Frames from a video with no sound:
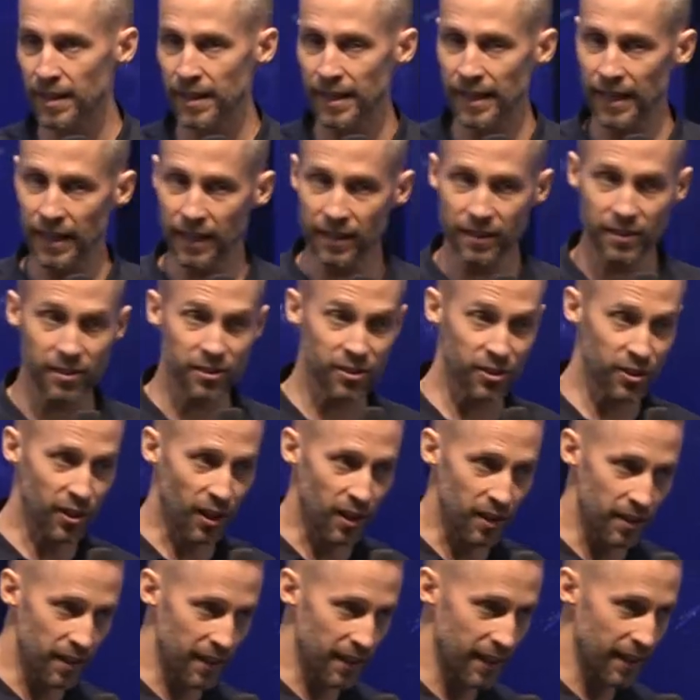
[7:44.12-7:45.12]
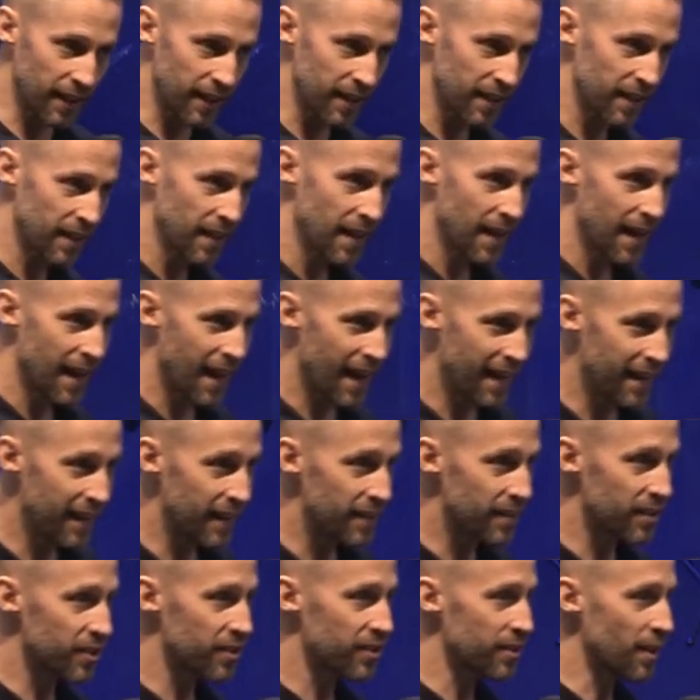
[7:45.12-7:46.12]
He started it, and
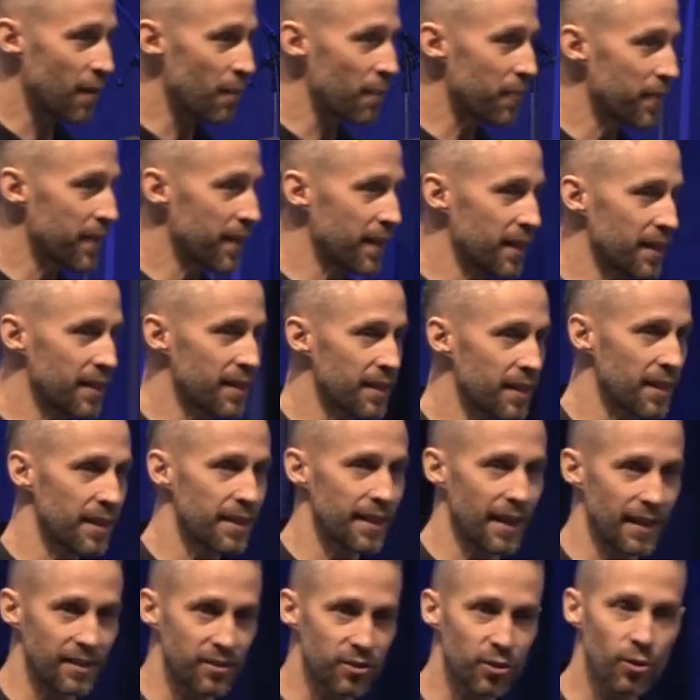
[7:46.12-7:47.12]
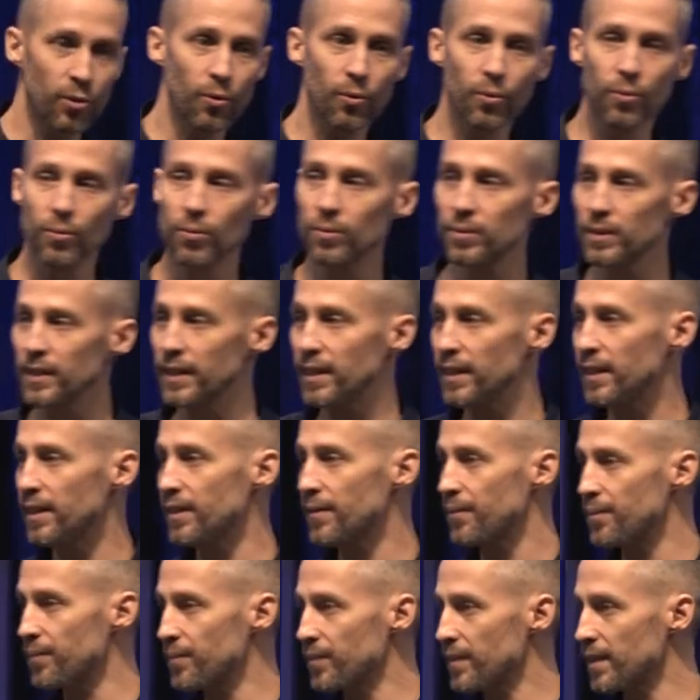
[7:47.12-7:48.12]
it's something that's
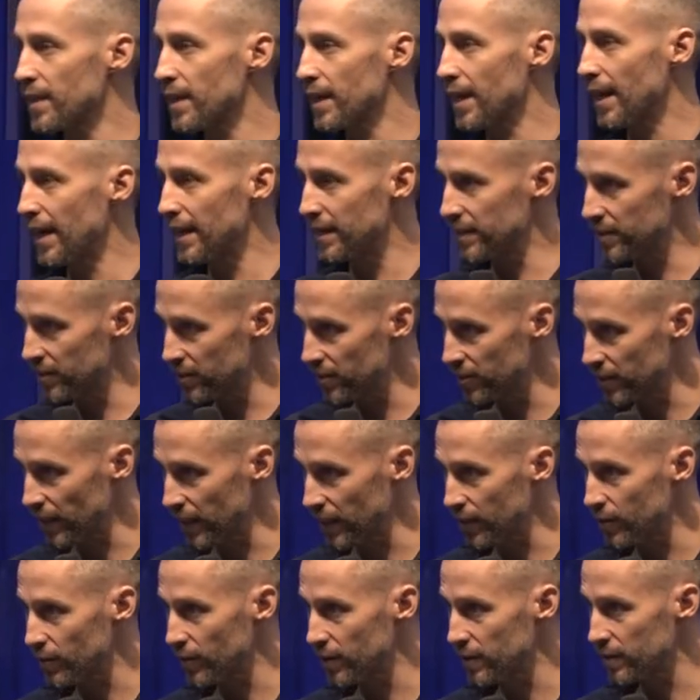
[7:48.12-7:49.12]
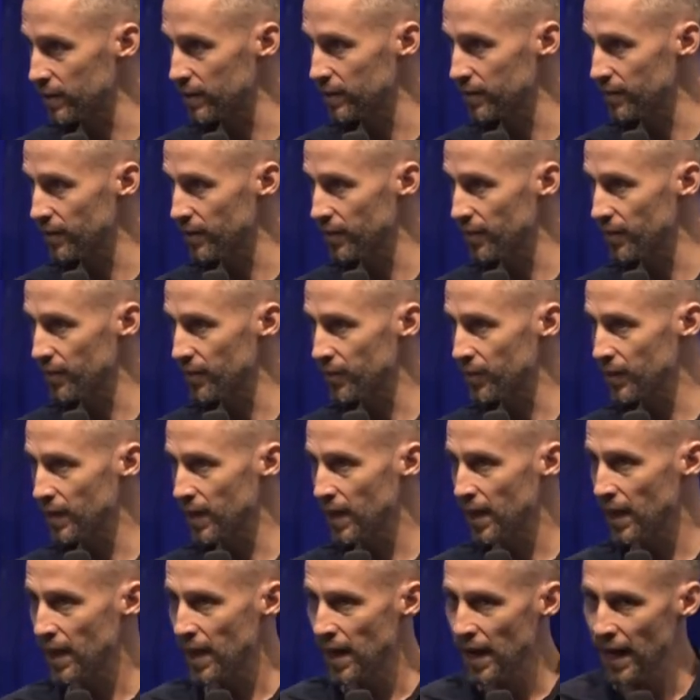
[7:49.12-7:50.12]
holy and sacred.
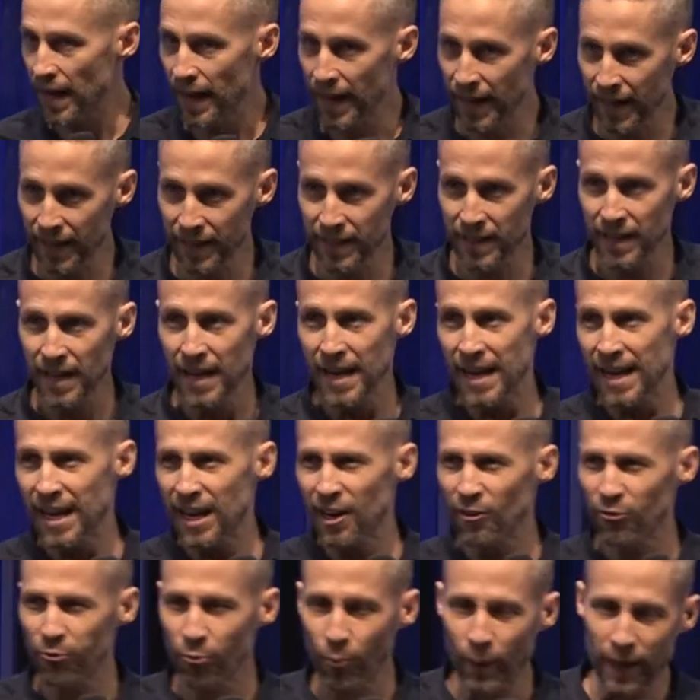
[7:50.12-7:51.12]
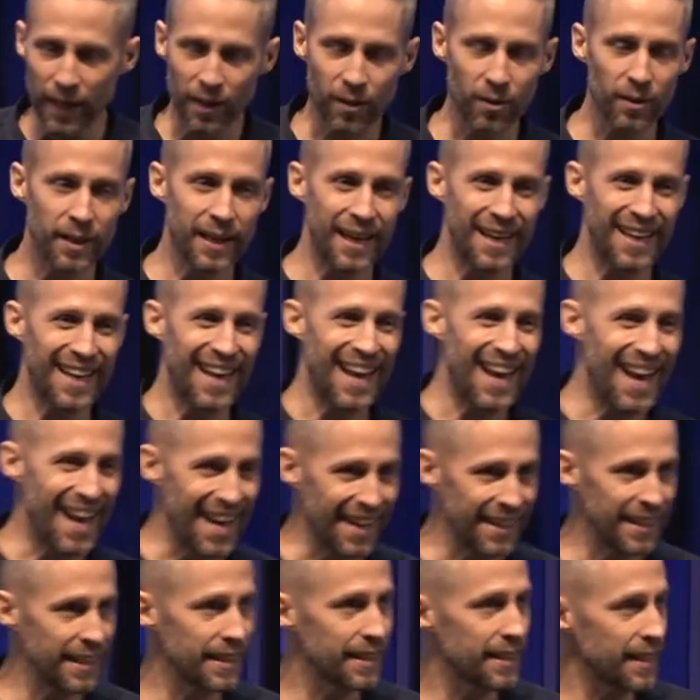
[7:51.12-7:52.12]
And if we don't get
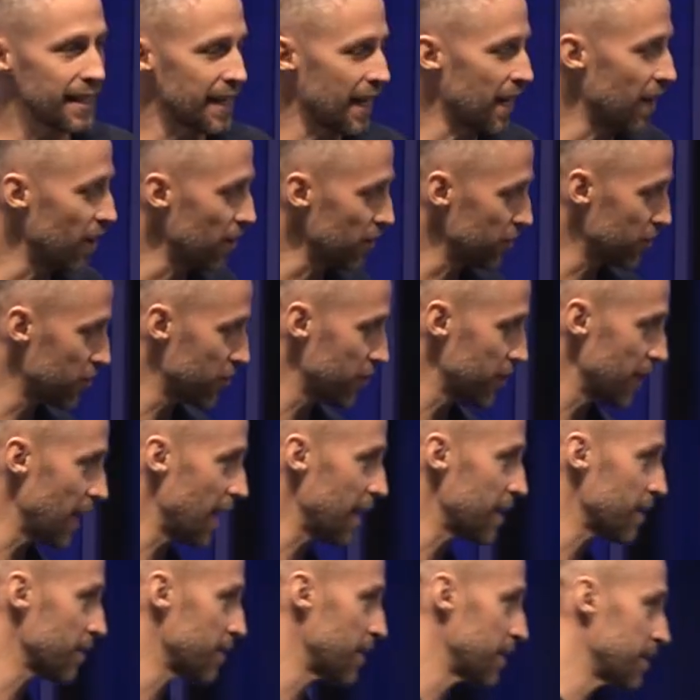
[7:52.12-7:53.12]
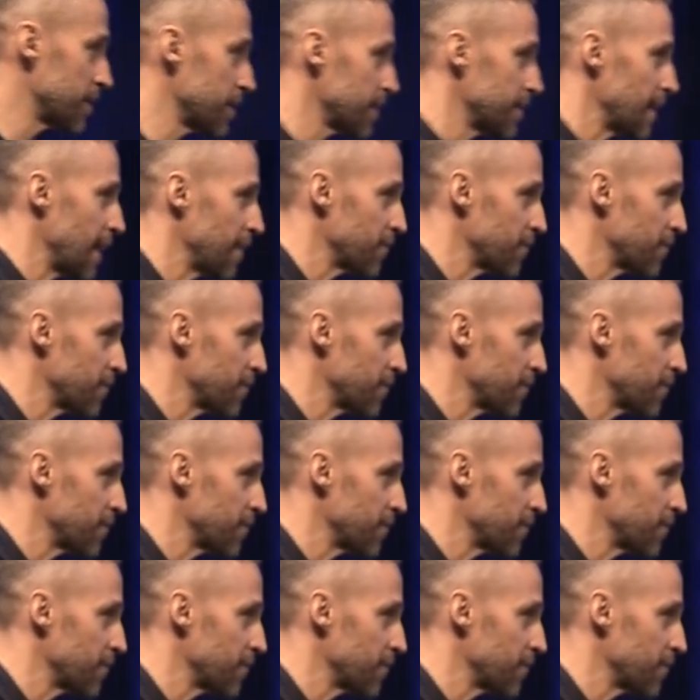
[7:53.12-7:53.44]
anything else out of this this